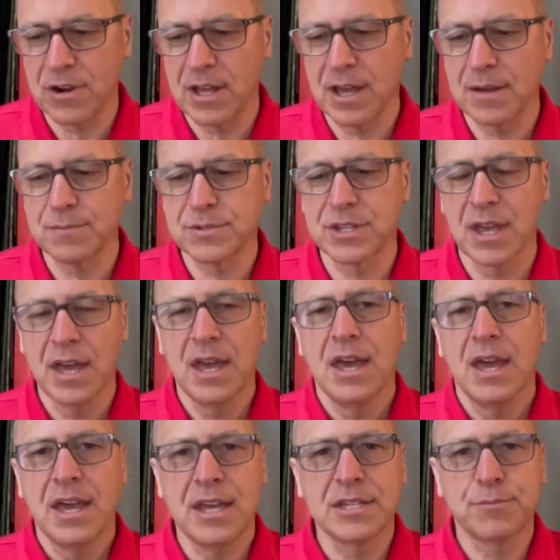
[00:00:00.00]
hymns,
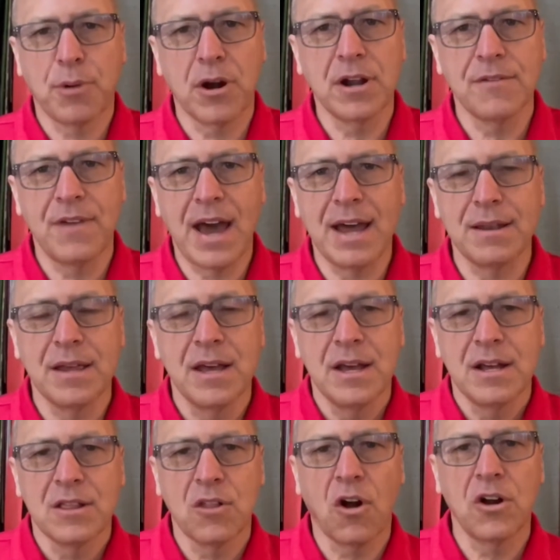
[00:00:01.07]
is part of that
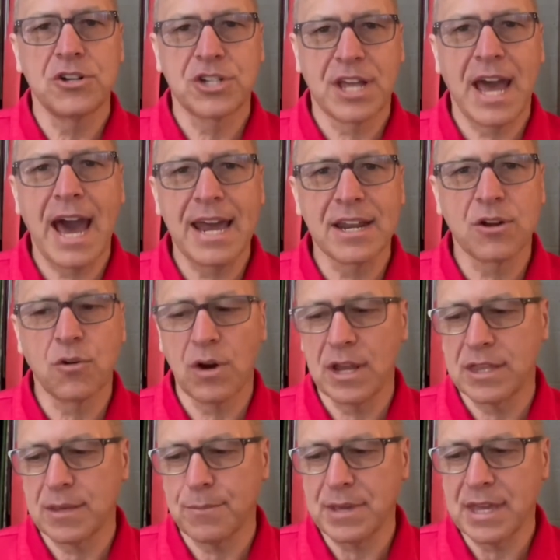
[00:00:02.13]
large category
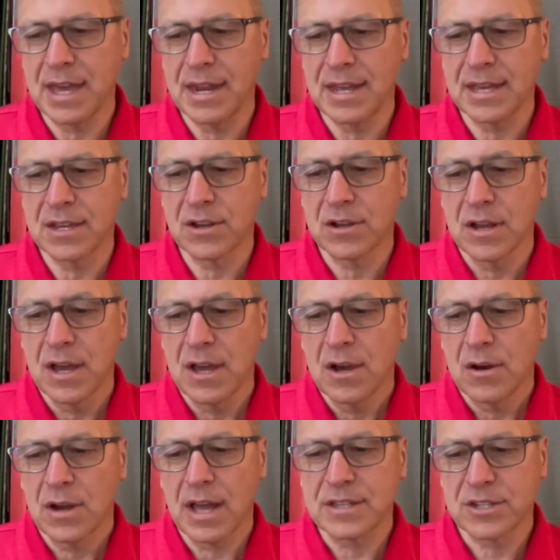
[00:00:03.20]
at the beginning.
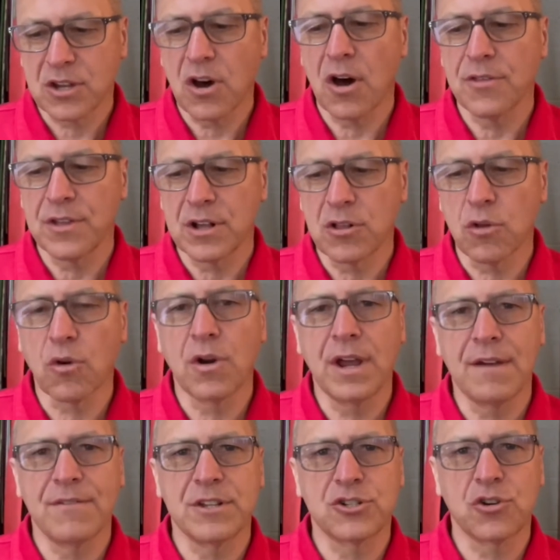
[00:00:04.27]
It's called The Glory
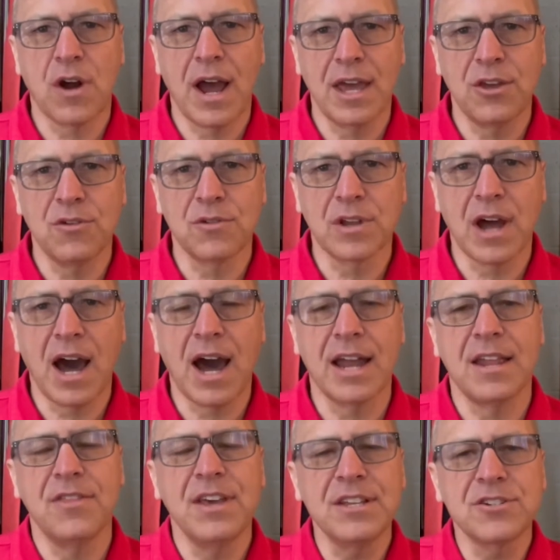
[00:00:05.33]
of the Triune God.
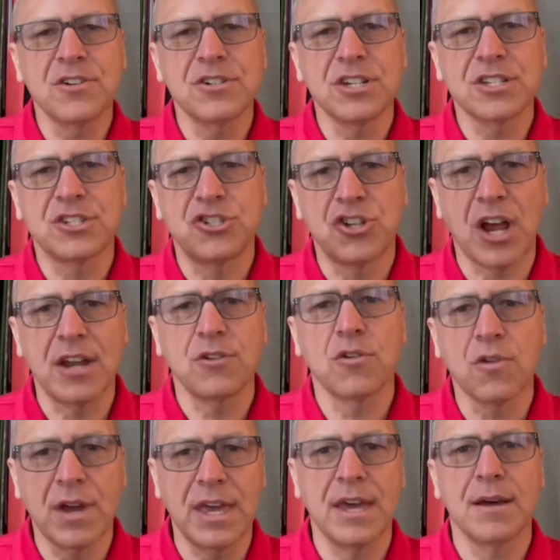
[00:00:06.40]
And these are just
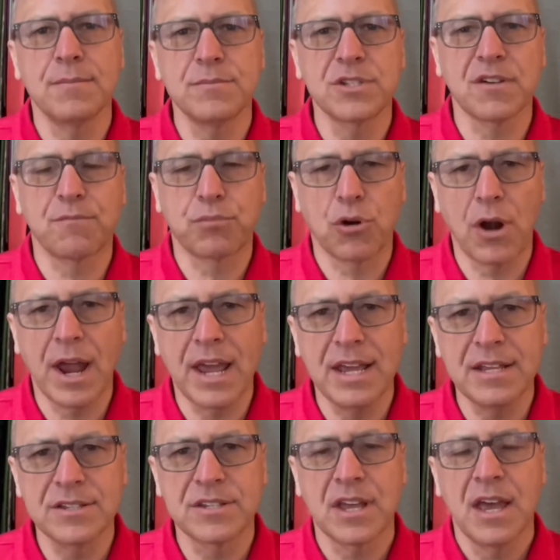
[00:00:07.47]
general hymns of
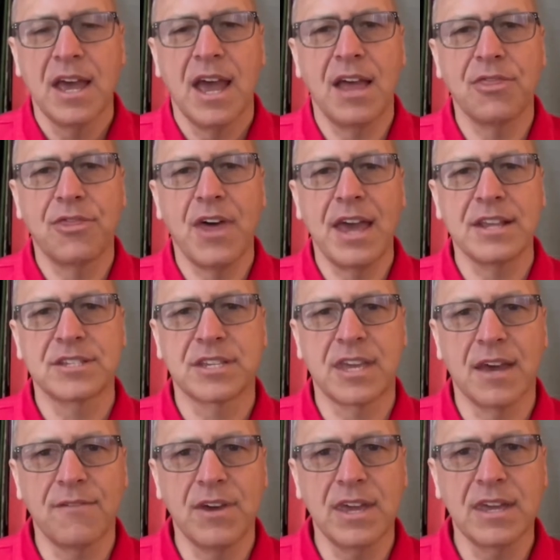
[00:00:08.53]
praise and
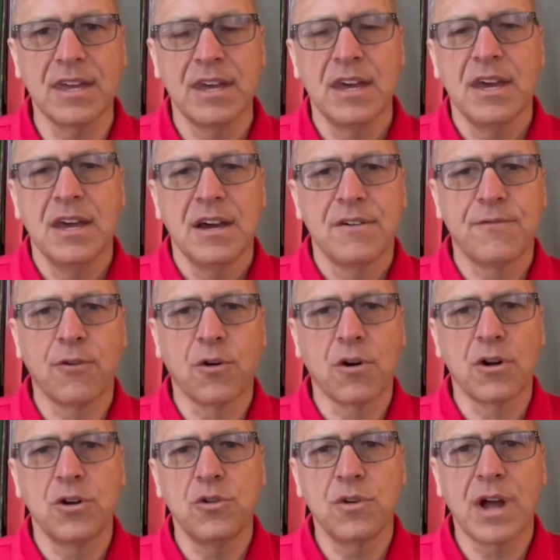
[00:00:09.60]
thanksgiving
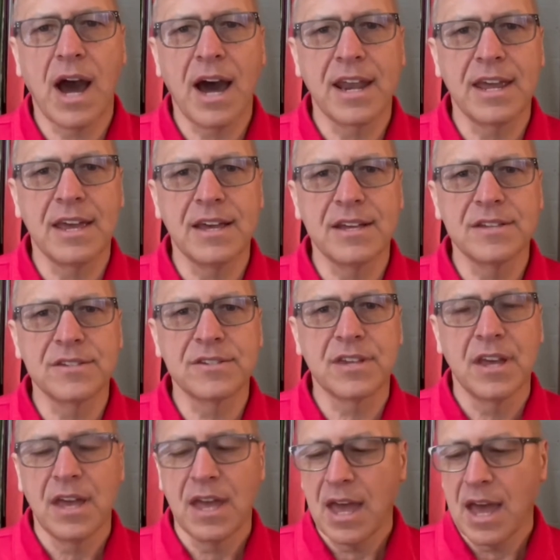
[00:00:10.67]
for who God is.
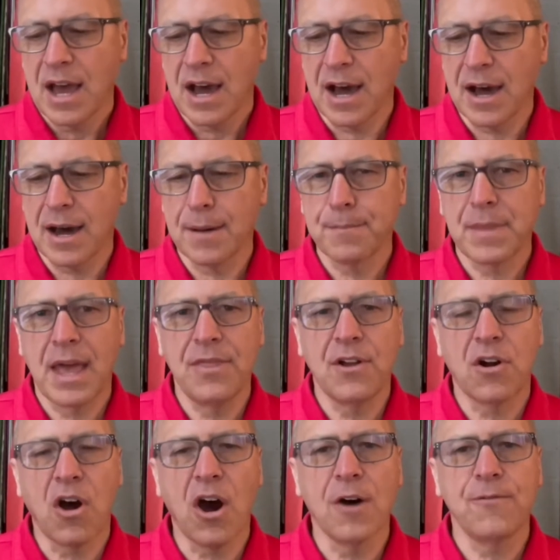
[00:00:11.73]
And
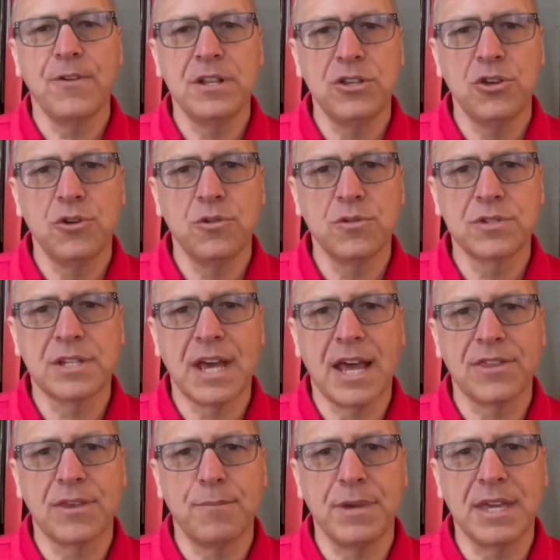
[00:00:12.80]
they're often used
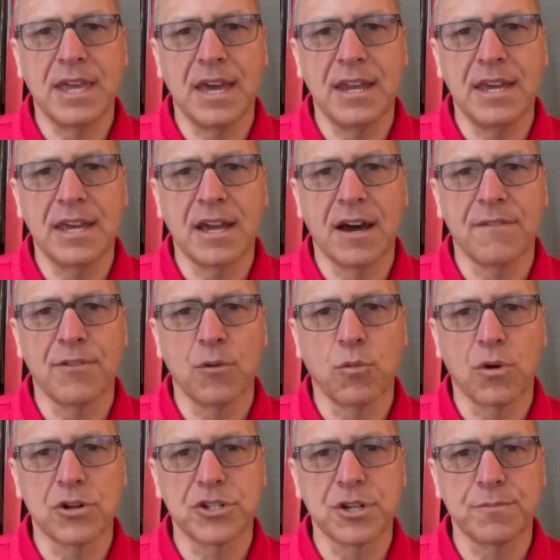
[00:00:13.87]
at the beginning of the
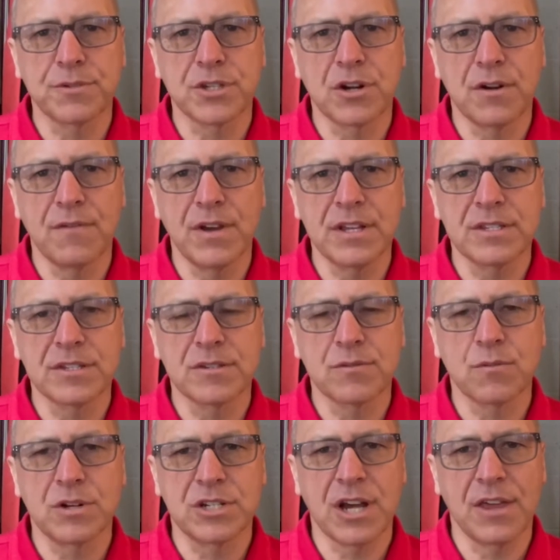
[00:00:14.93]
worship service,
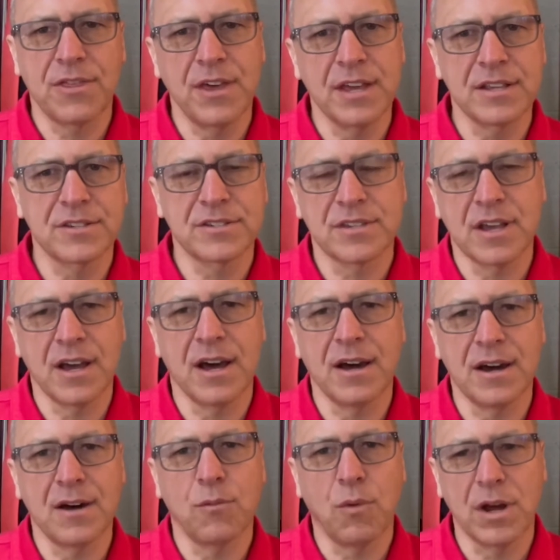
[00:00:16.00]
which I think's
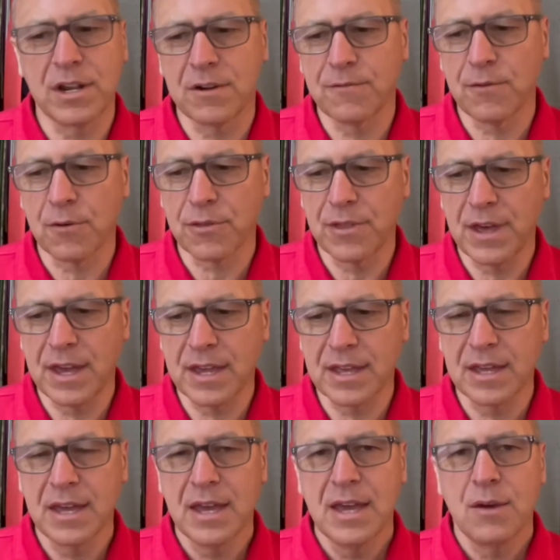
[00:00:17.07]
a wonderful
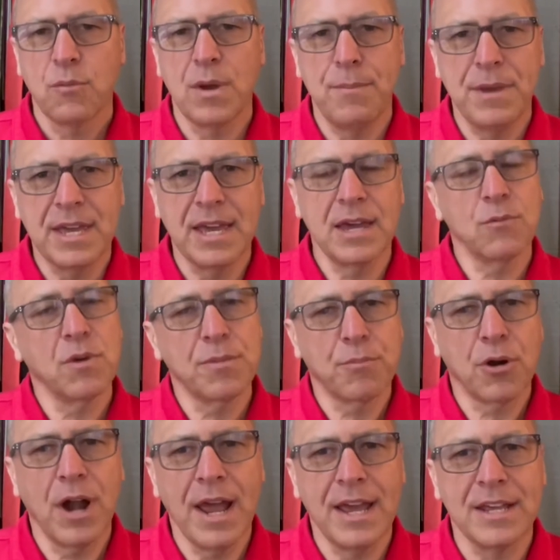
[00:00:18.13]
thing. We begin with
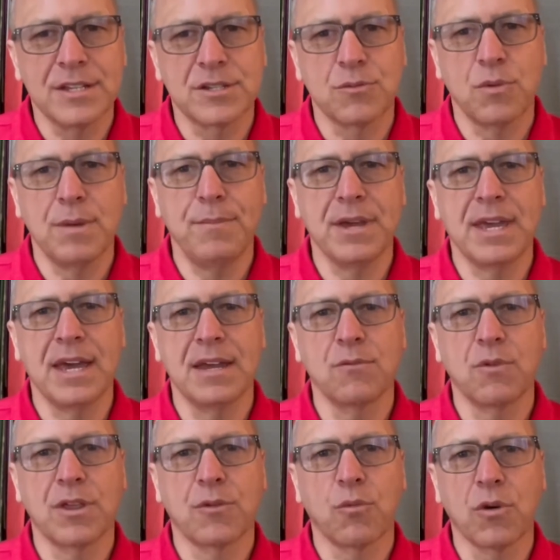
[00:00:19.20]
praise. We begin
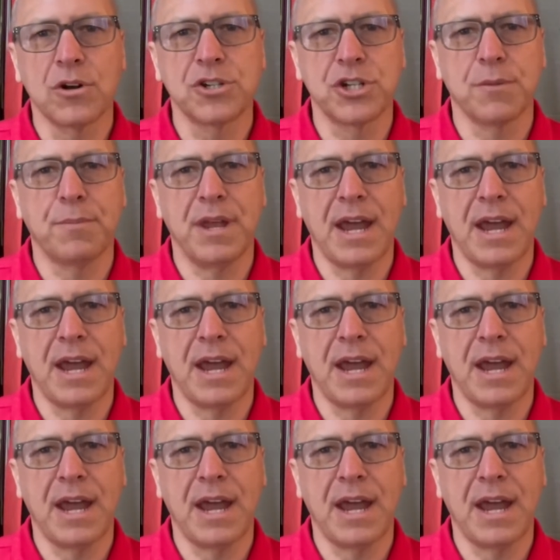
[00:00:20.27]
with worship and